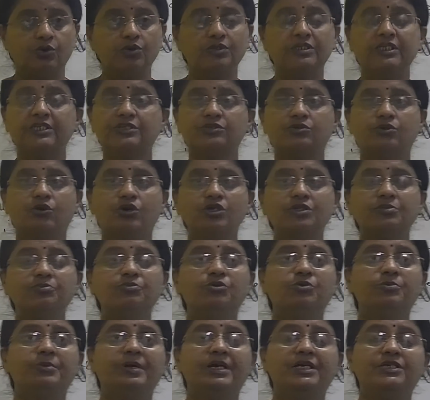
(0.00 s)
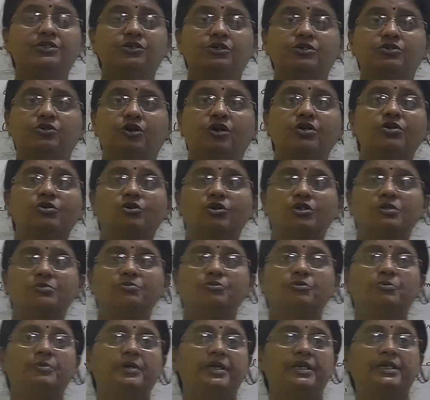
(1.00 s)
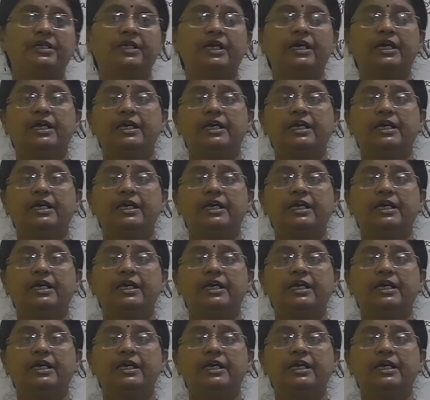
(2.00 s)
this growth movement or non-growth movement,